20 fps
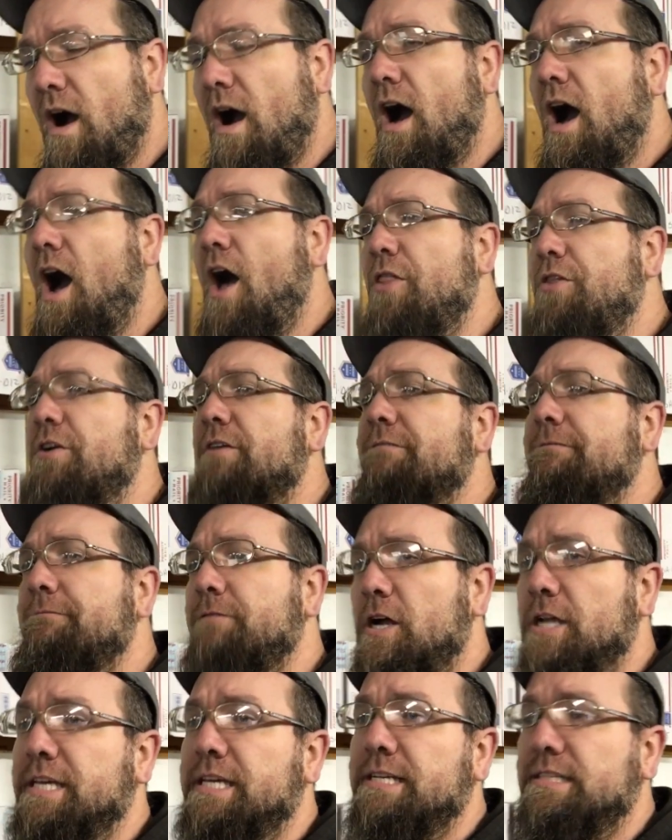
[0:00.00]
other
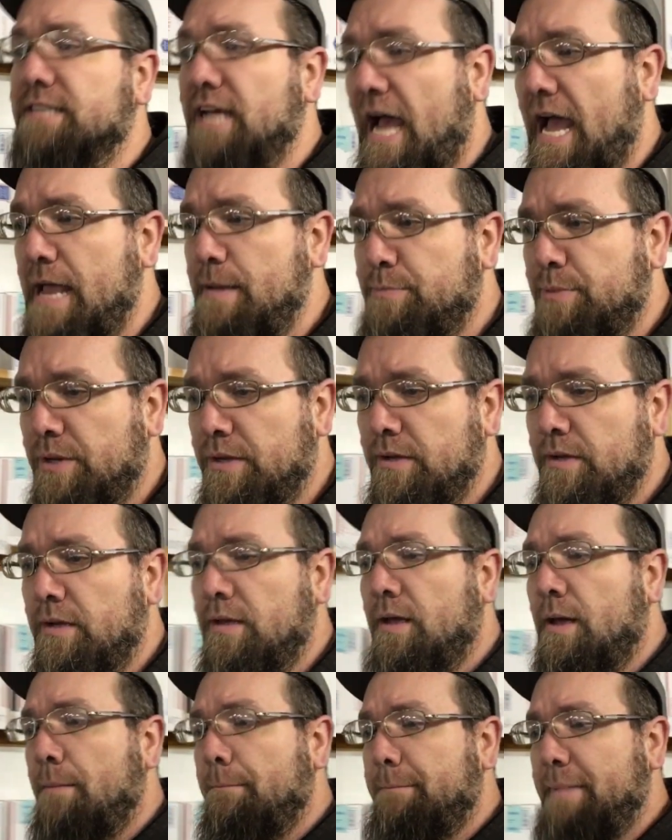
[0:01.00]
funky type
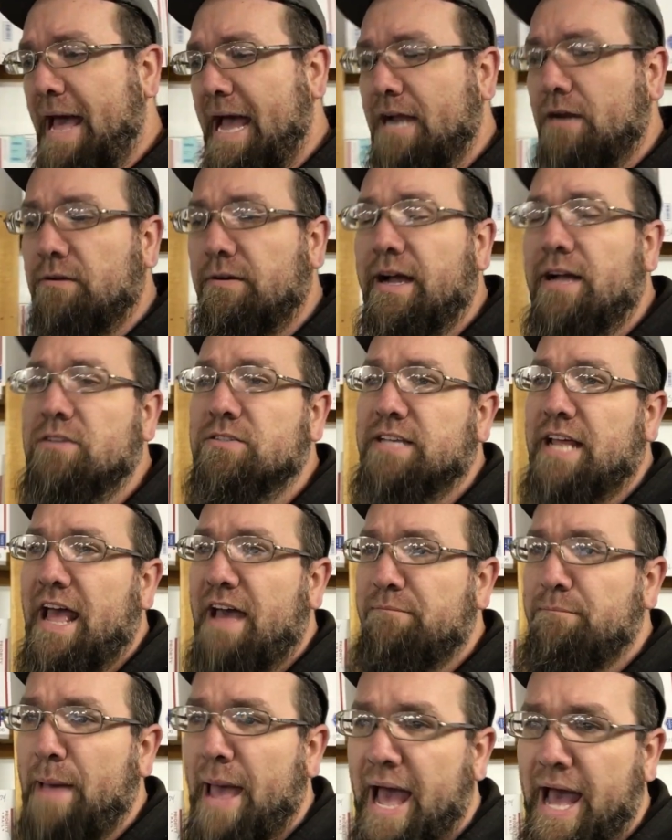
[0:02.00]
backgrounds that
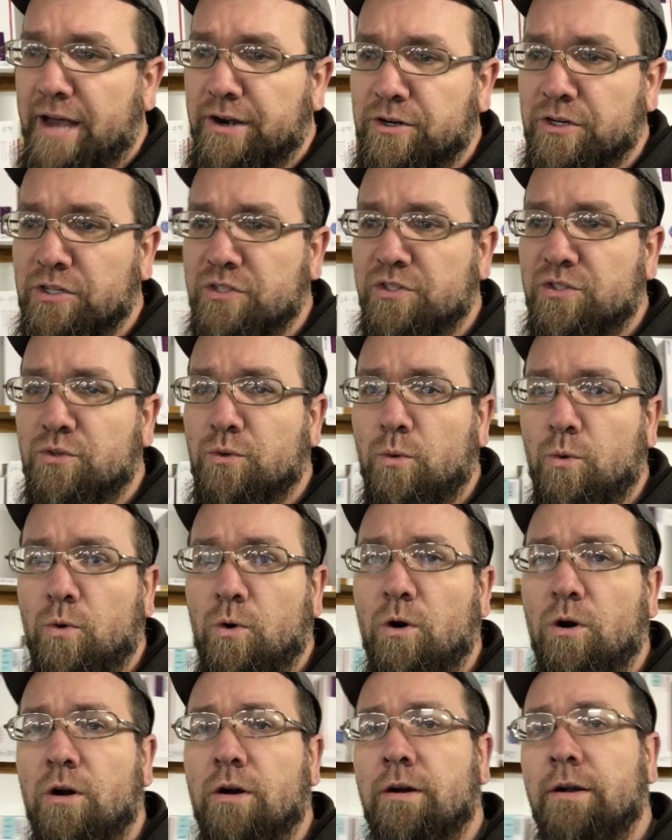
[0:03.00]
have patterns
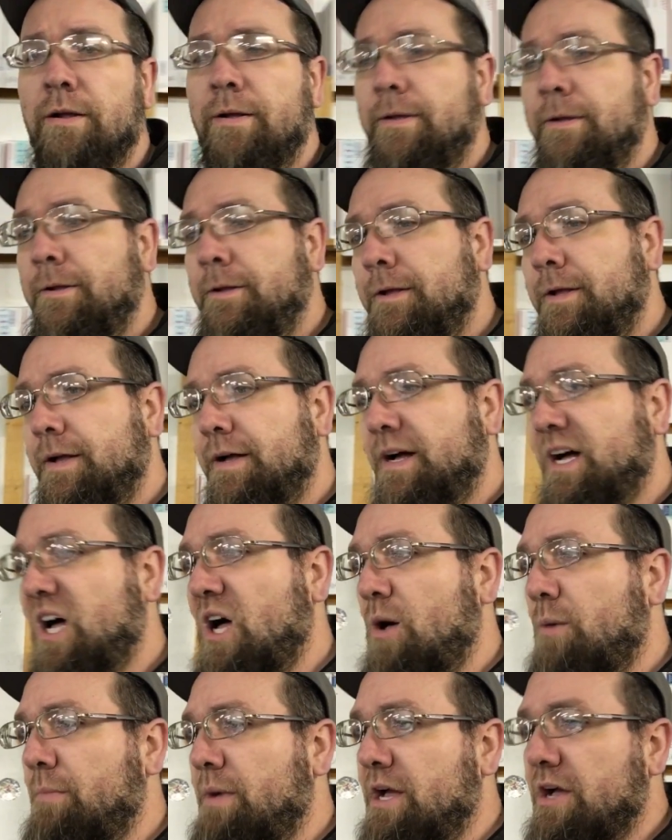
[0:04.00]
or
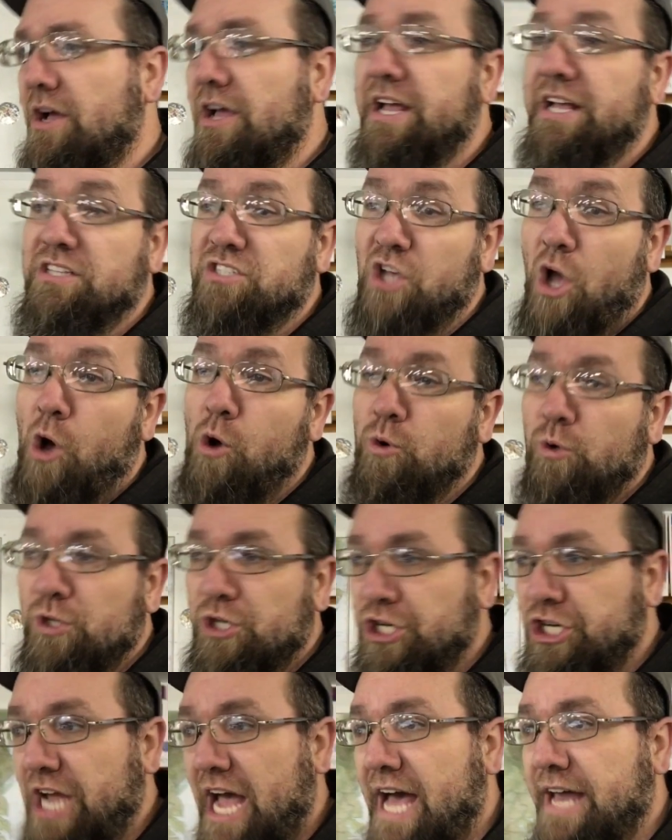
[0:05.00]
um, its own
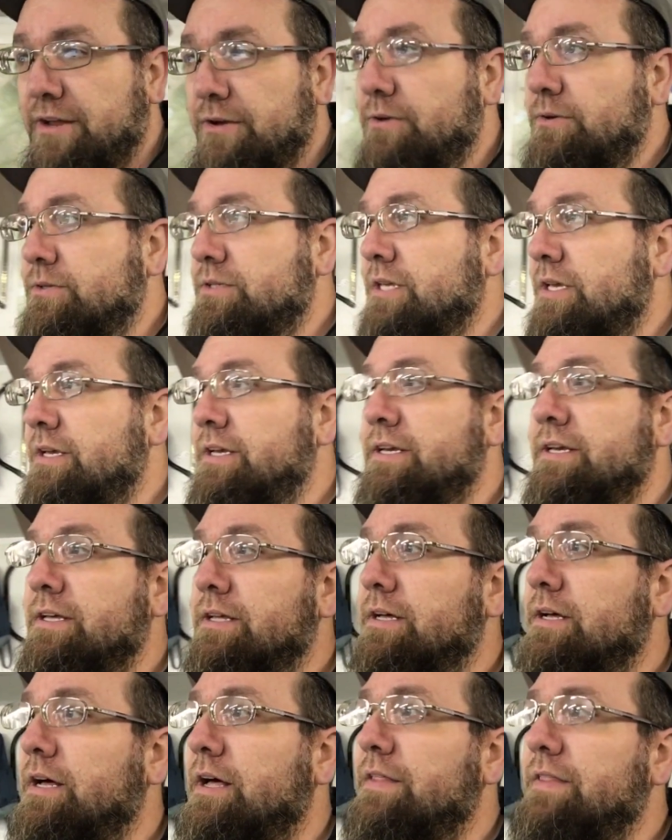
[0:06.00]
shadows
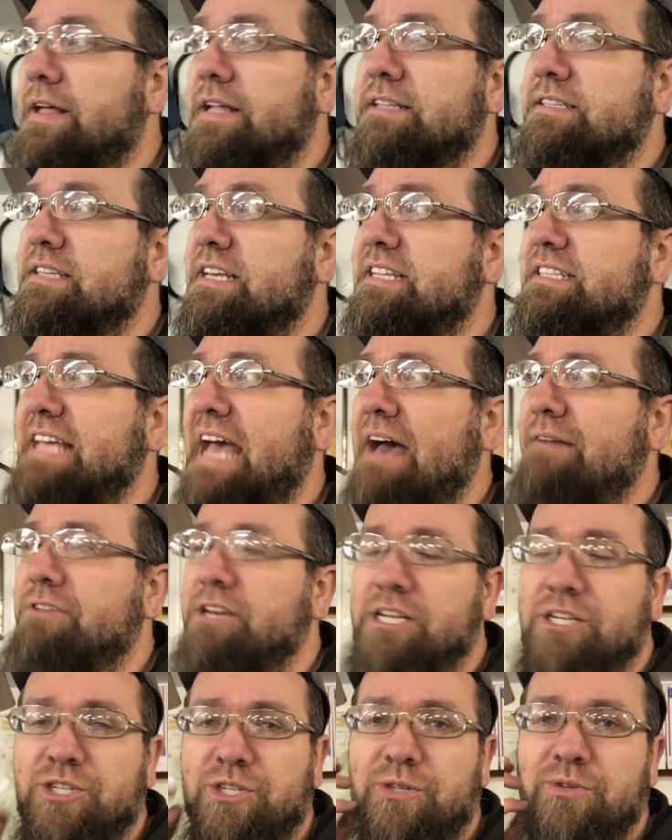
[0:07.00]
uh, that it's having
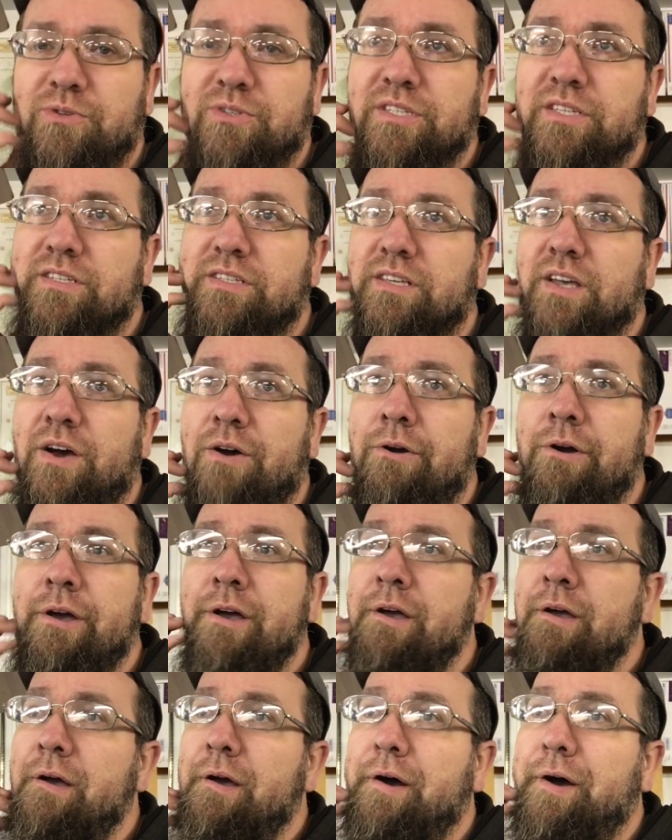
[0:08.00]
issues. So,
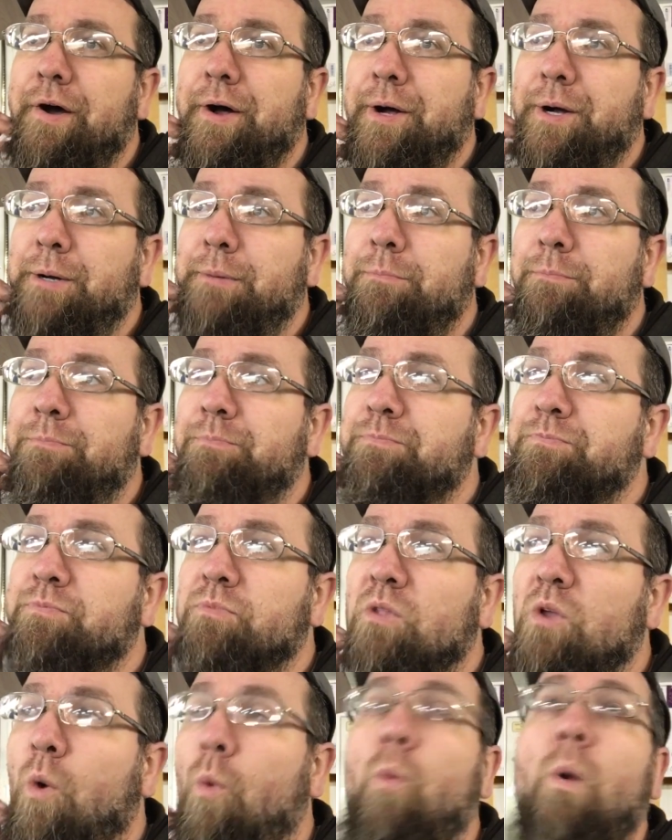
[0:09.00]
um,
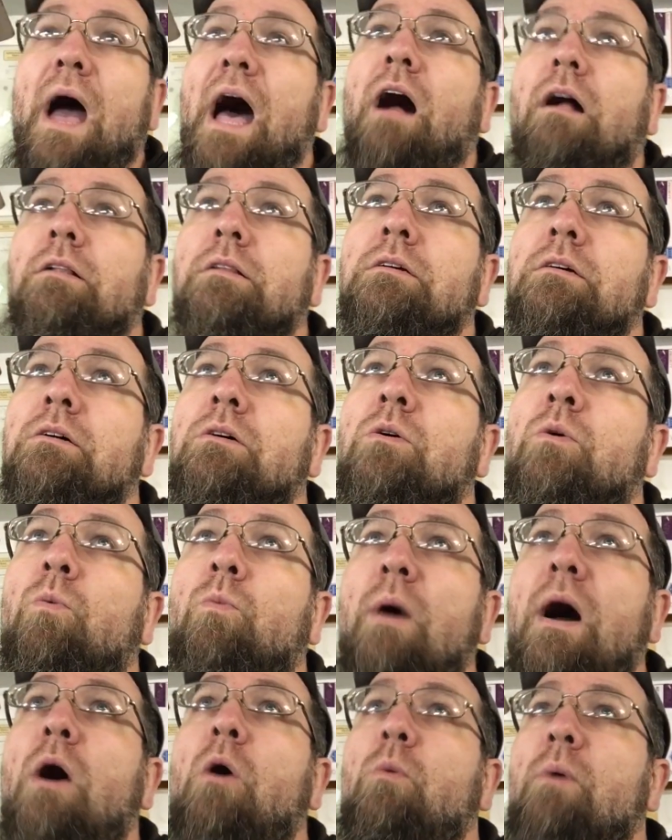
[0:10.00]
well,
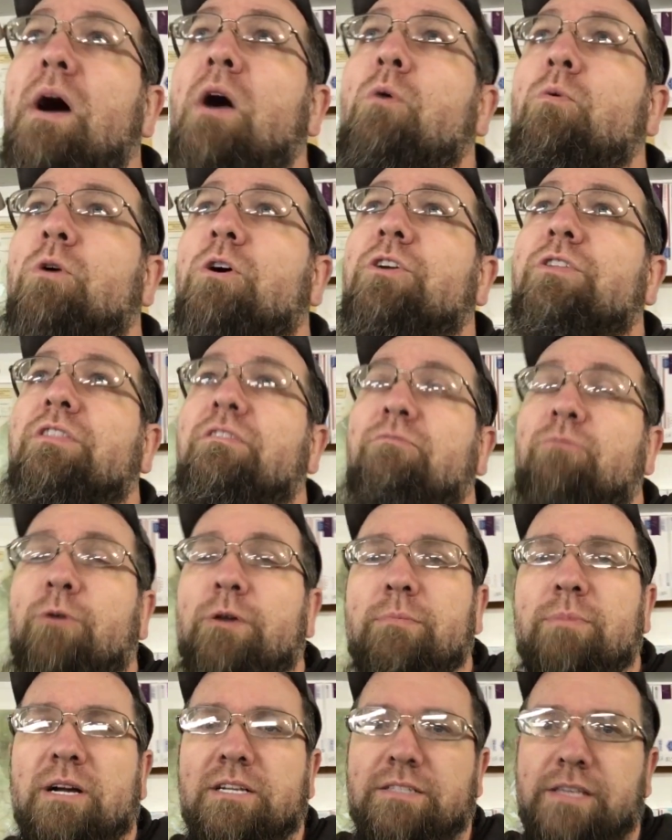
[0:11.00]
well, well worth the
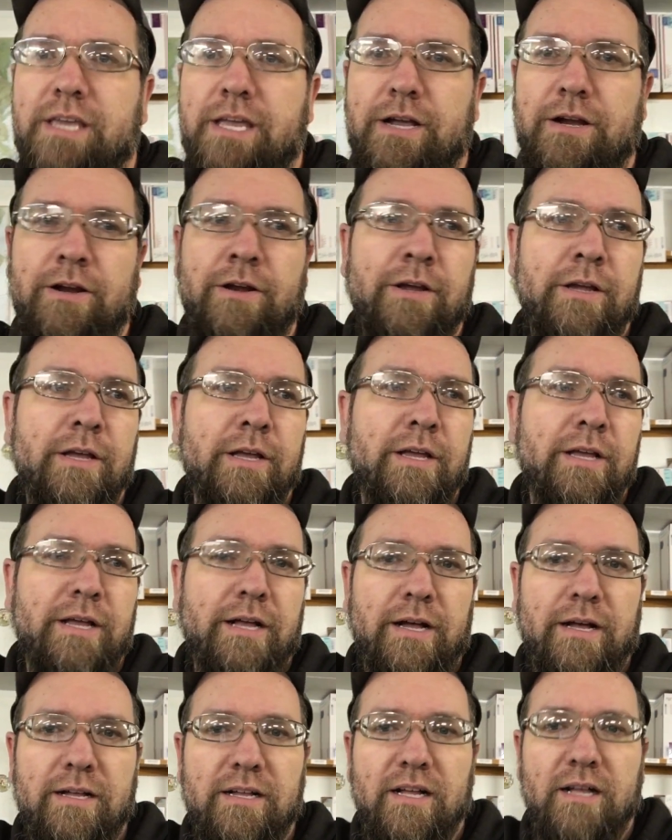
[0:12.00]
40 bucks a year
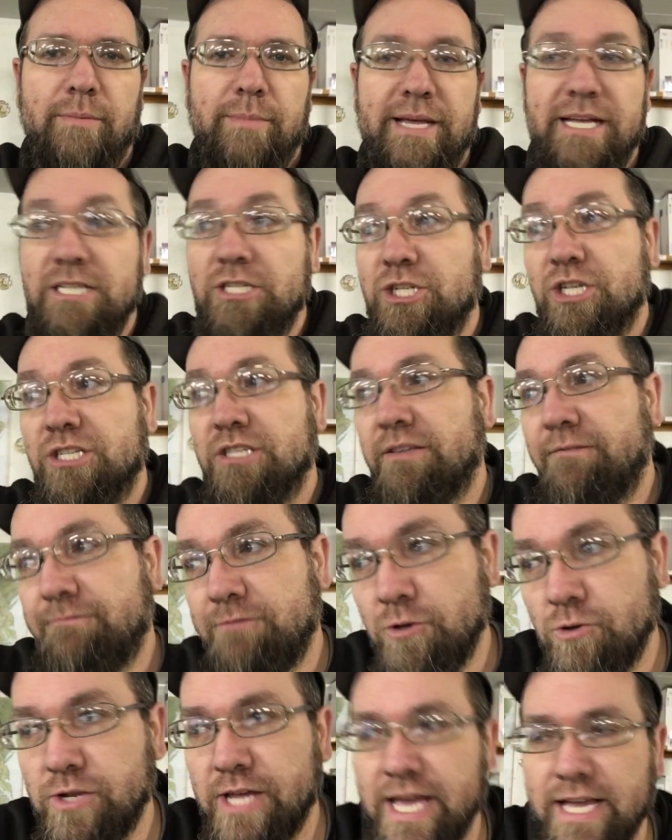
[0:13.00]
um, in just the
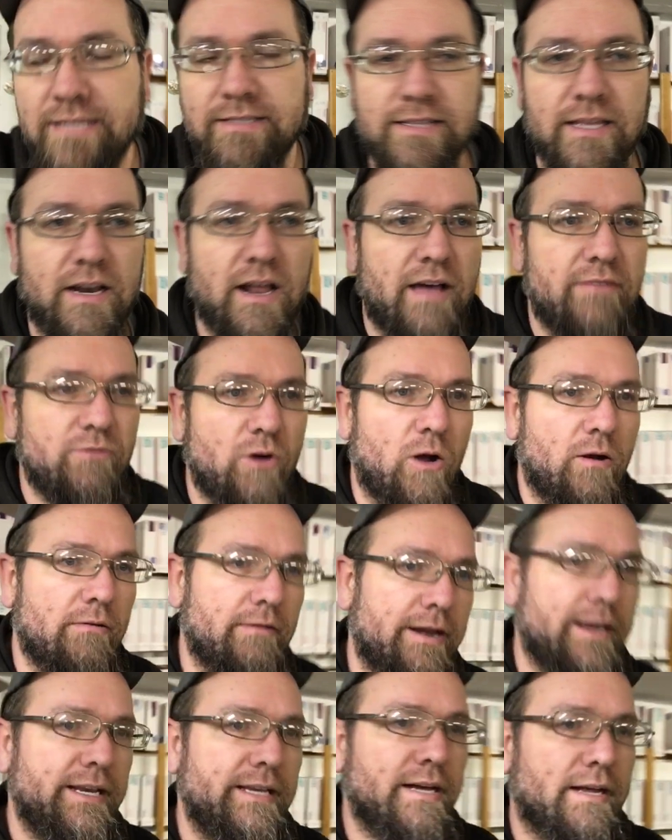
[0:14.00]
few days that I've
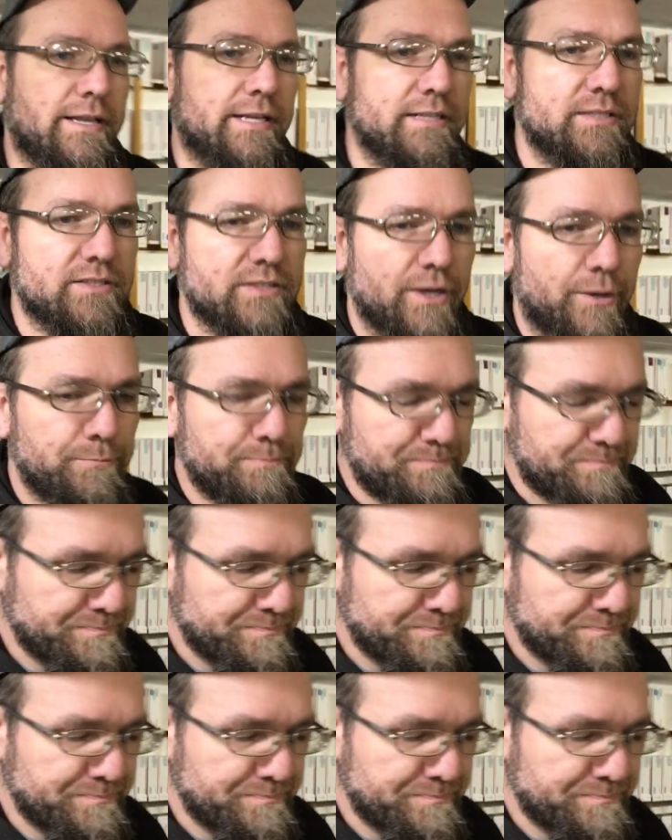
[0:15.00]
already done it. So,